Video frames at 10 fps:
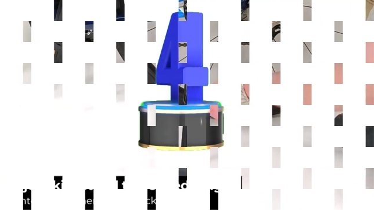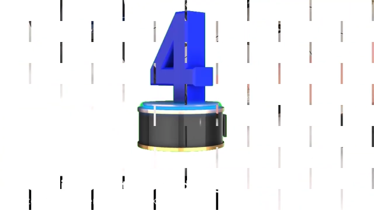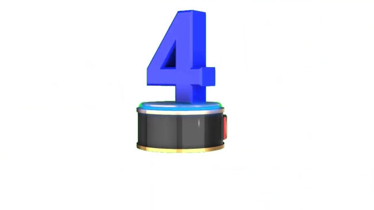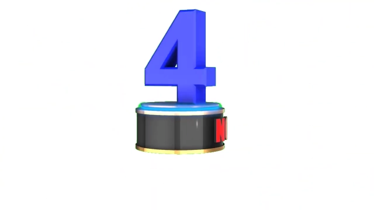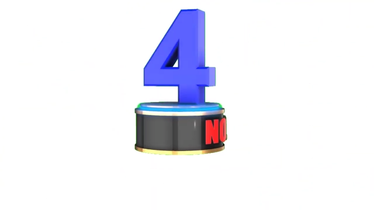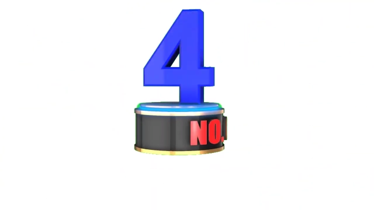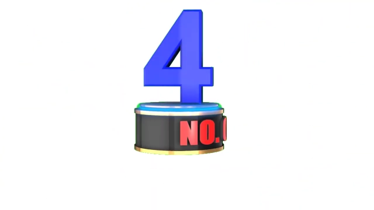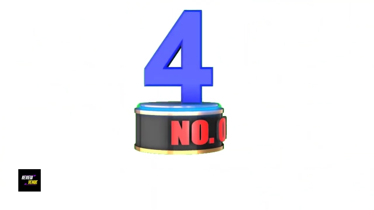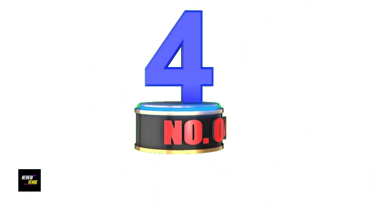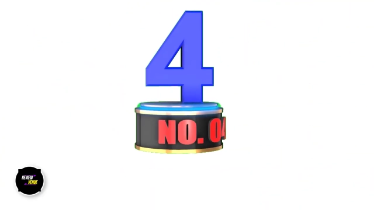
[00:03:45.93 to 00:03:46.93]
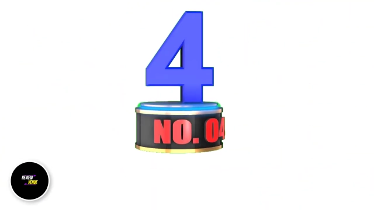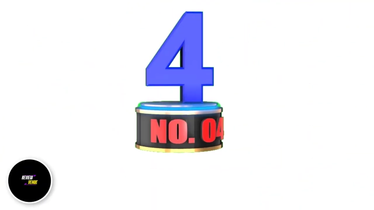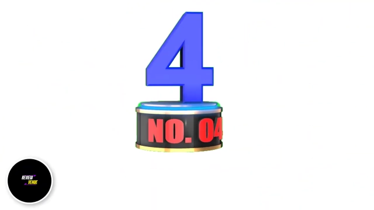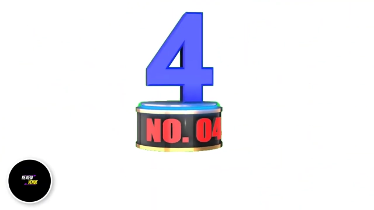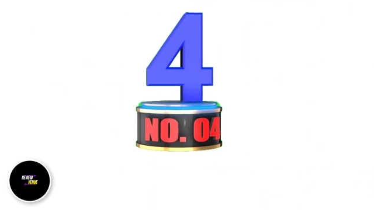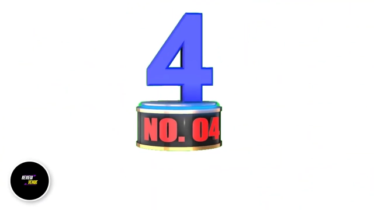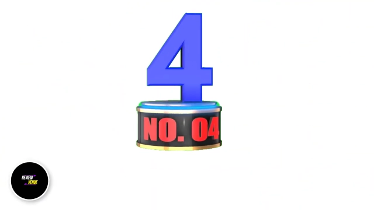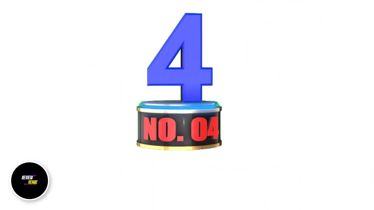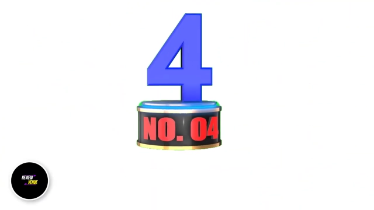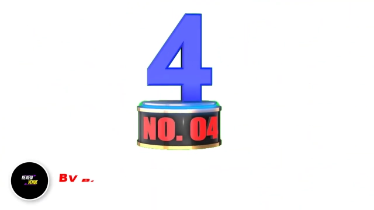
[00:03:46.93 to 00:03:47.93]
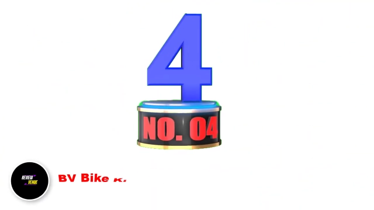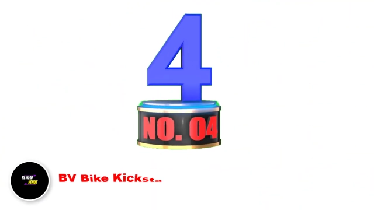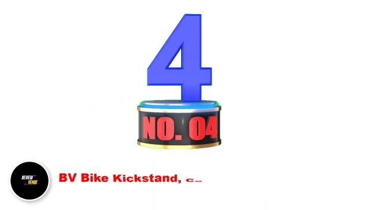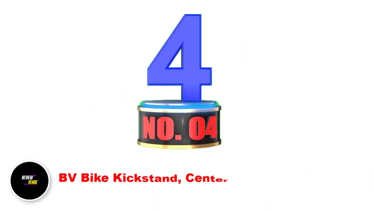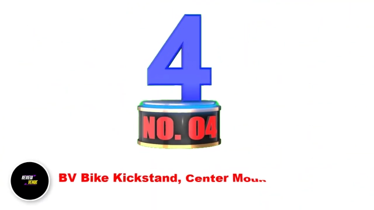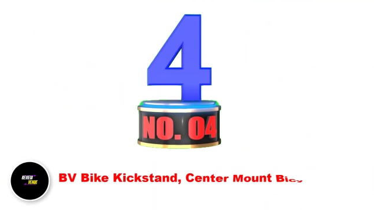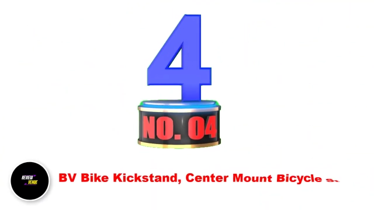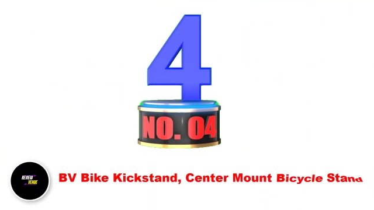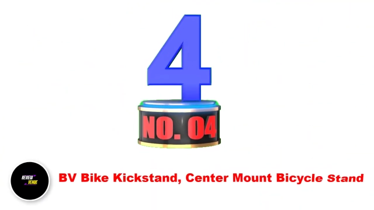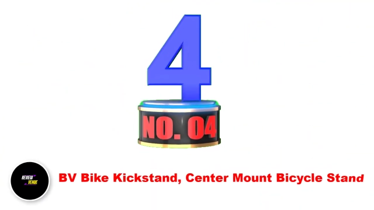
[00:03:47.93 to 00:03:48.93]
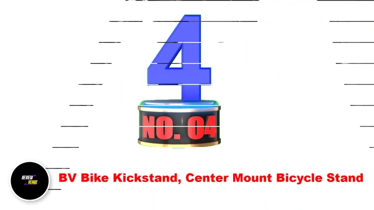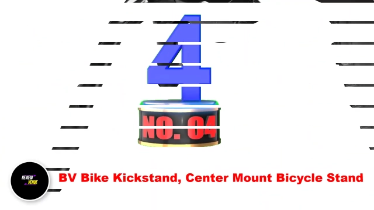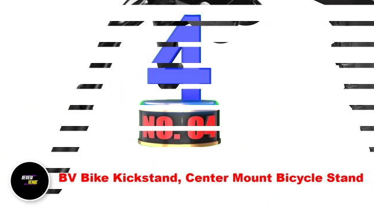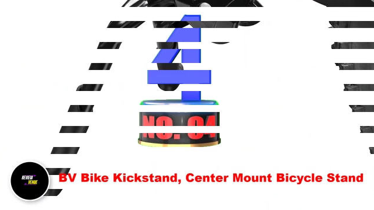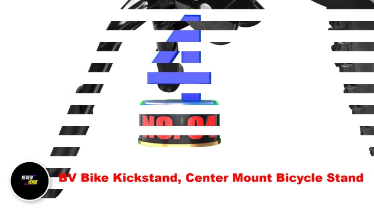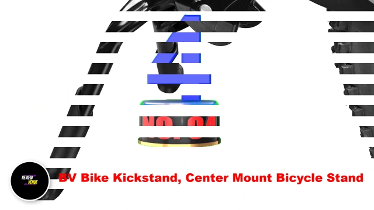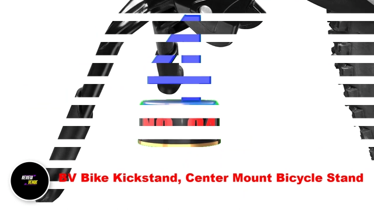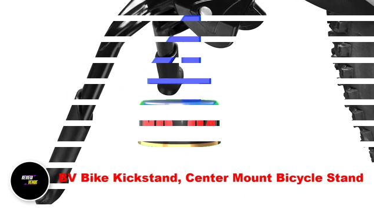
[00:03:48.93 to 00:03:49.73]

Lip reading: (no speaker visible)